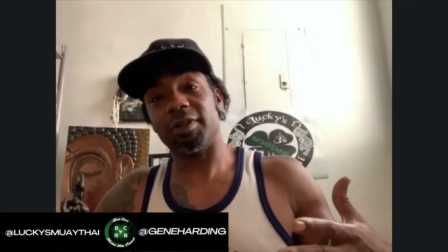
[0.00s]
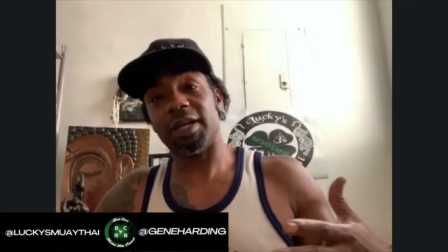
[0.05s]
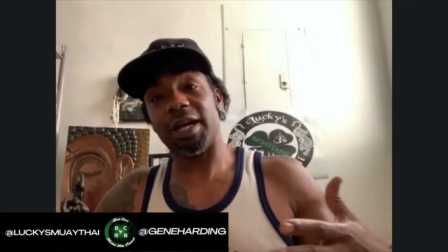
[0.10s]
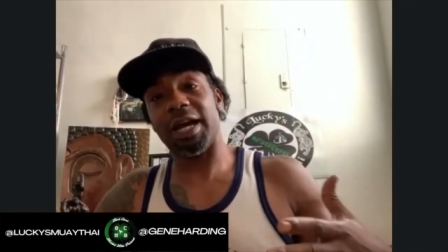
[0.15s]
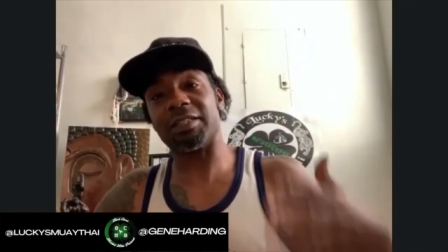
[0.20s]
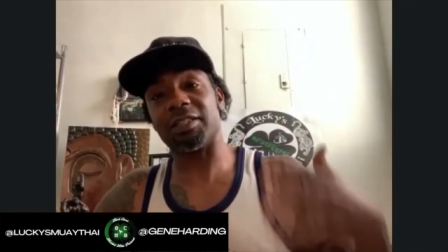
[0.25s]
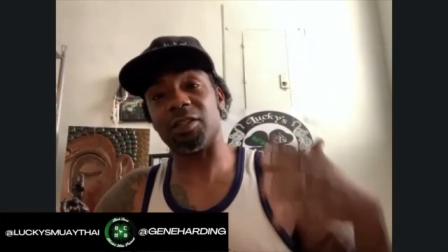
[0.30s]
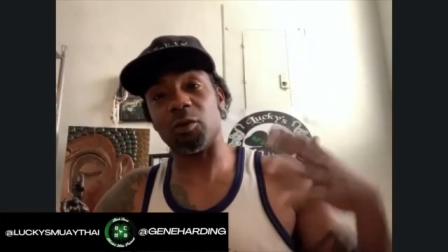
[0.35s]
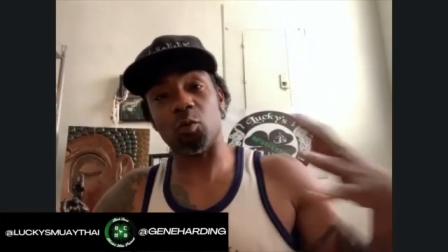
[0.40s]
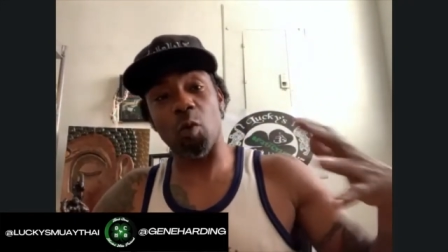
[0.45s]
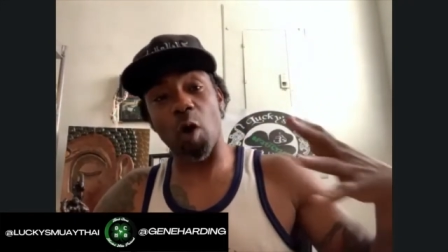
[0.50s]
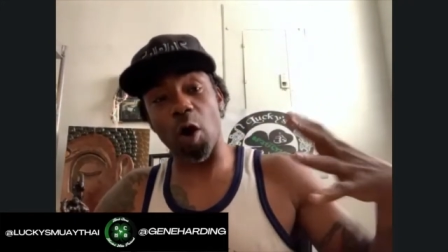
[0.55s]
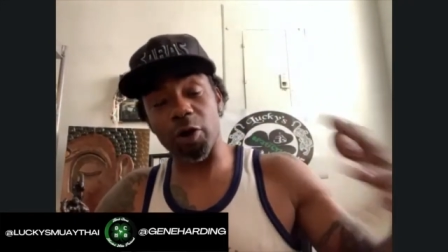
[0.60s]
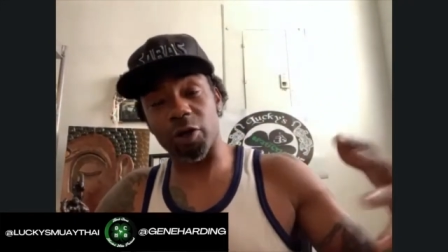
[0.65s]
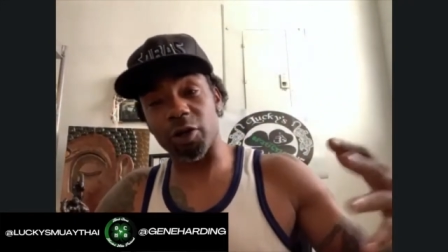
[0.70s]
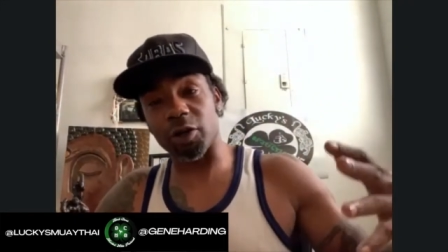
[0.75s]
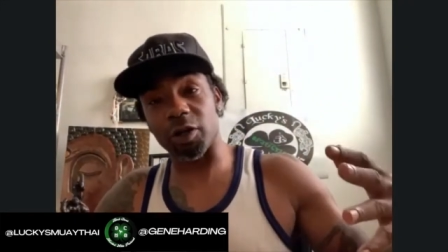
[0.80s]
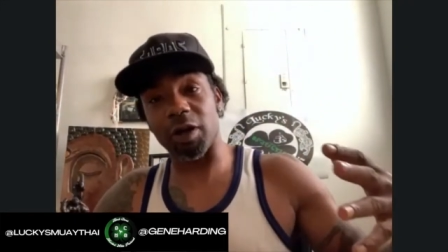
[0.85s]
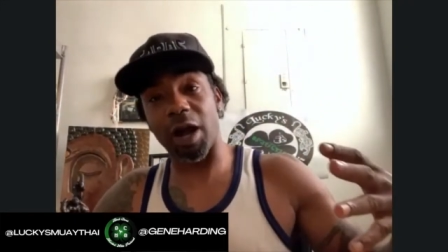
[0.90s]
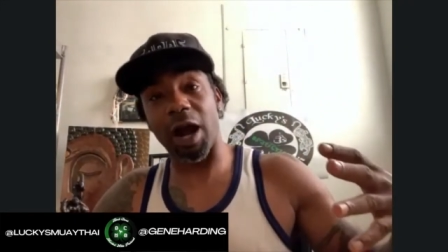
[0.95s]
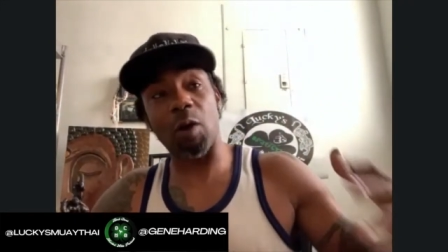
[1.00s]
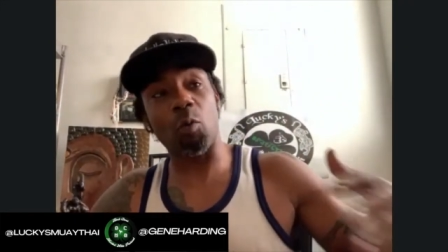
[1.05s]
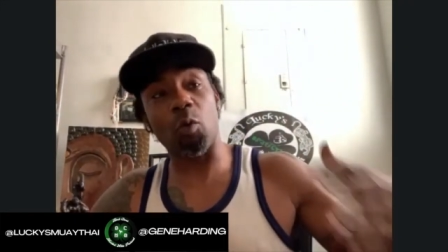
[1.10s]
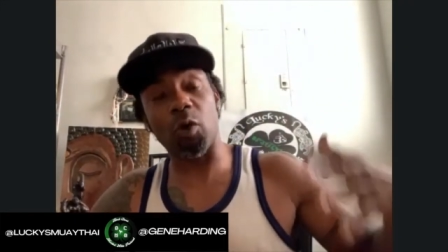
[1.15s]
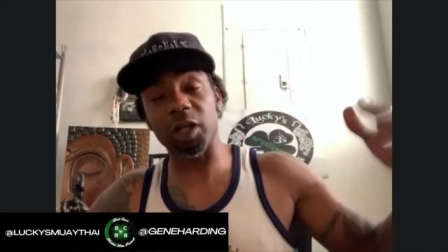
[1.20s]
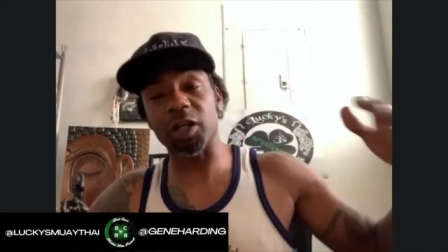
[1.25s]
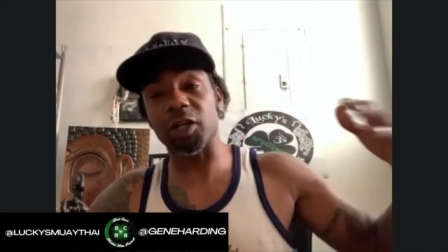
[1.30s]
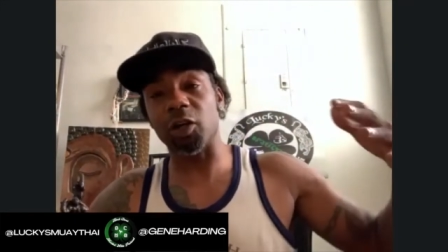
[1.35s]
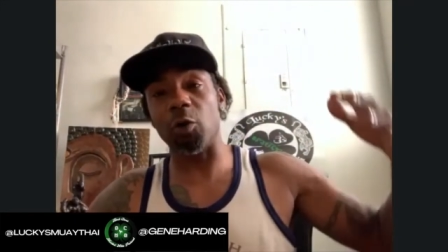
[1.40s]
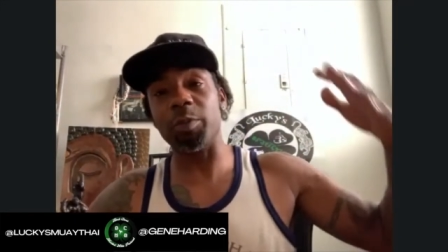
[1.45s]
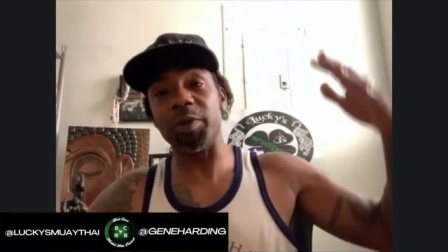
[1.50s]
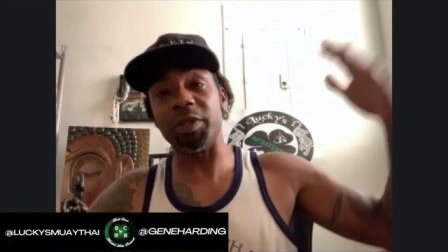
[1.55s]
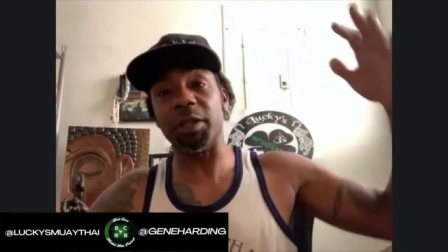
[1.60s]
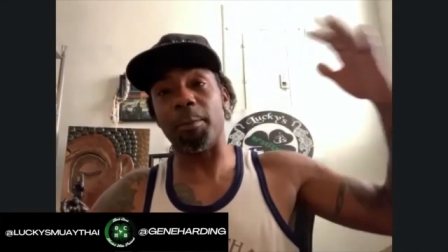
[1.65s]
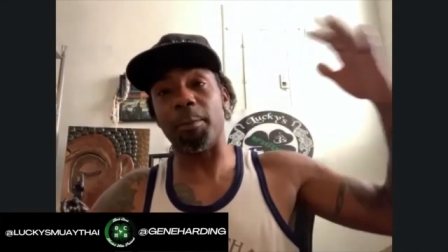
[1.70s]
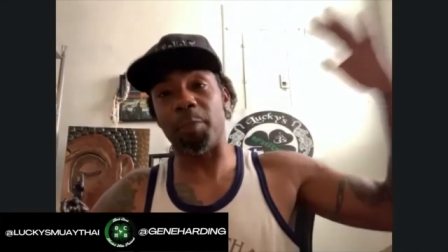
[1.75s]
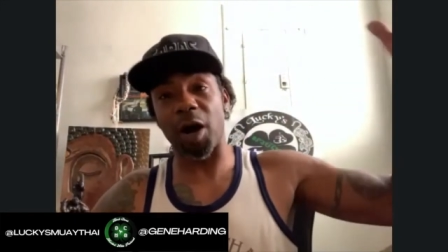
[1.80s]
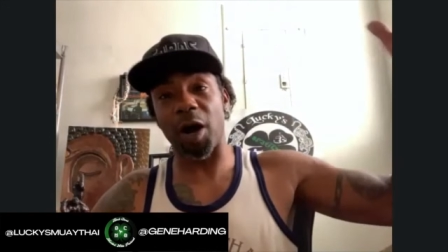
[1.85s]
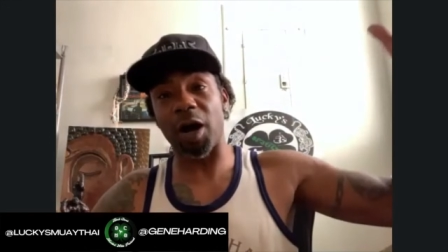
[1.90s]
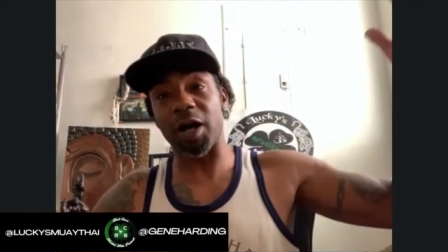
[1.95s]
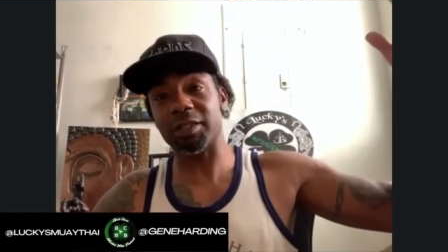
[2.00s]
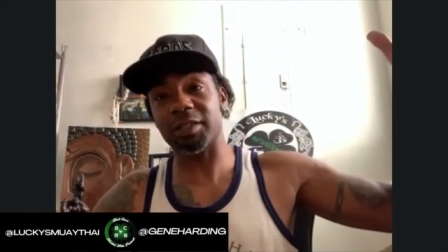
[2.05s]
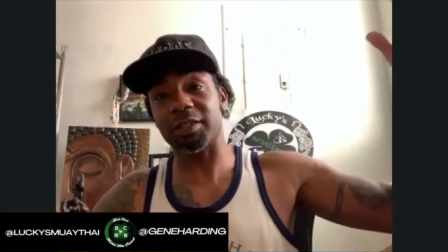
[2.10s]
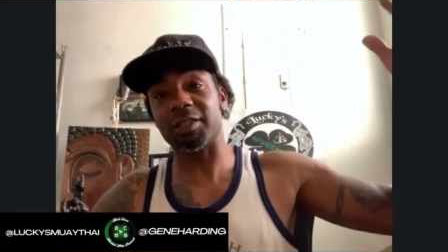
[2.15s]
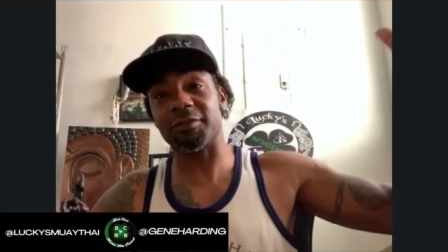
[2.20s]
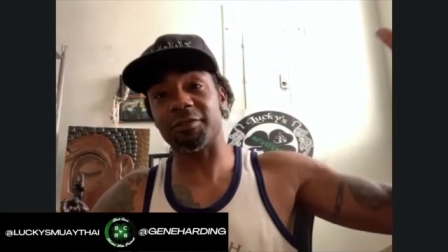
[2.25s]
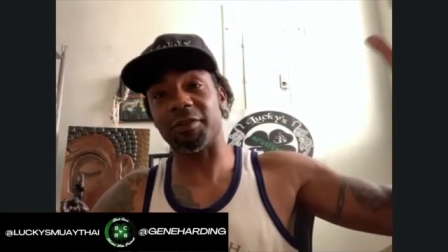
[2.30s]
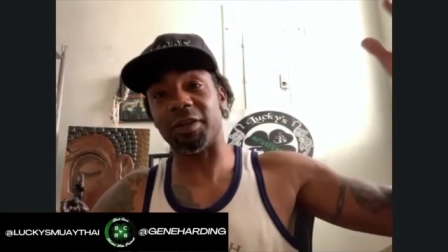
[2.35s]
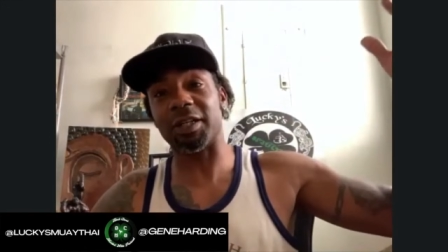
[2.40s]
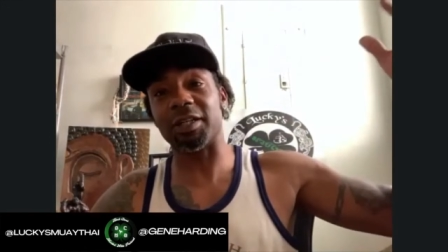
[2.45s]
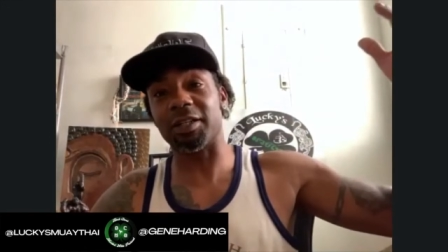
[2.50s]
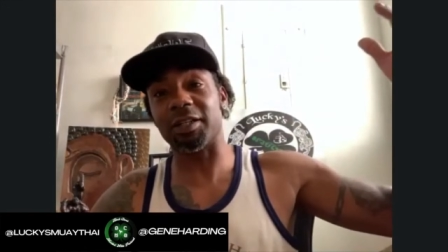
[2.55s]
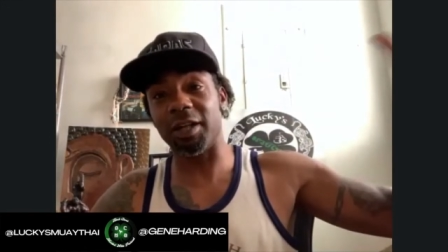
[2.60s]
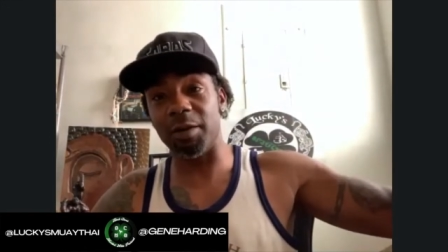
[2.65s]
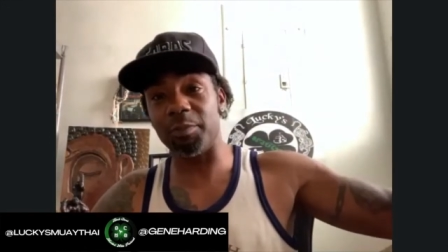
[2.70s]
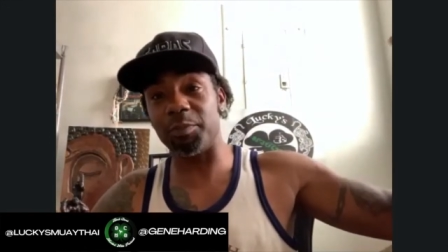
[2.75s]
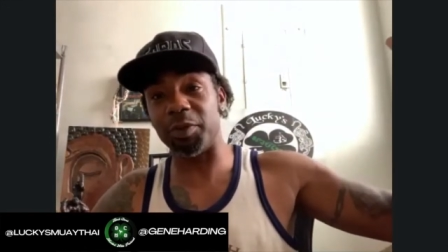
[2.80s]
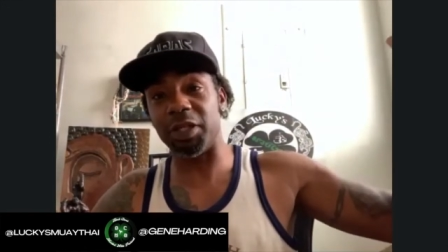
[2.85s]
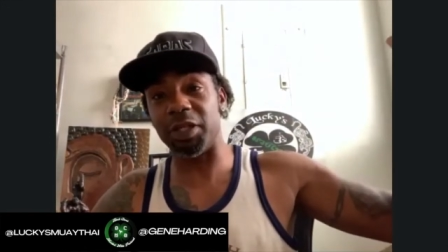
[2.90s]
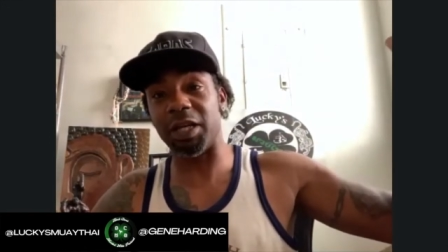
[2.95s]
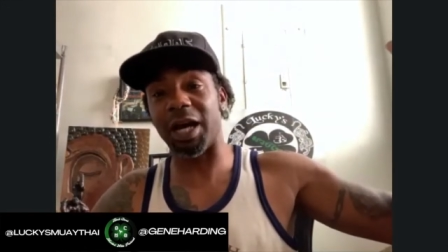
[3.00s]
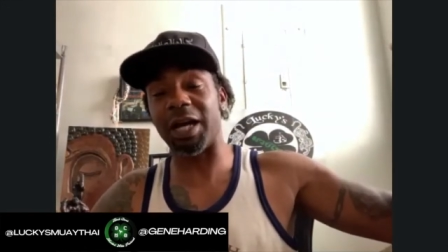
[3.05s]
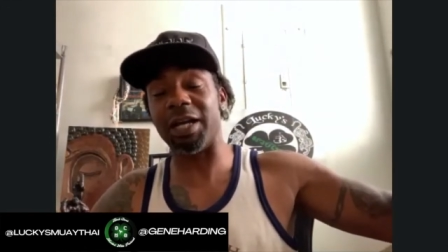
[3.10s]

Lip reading: As the worker, I want to go be the boss of this fucking company.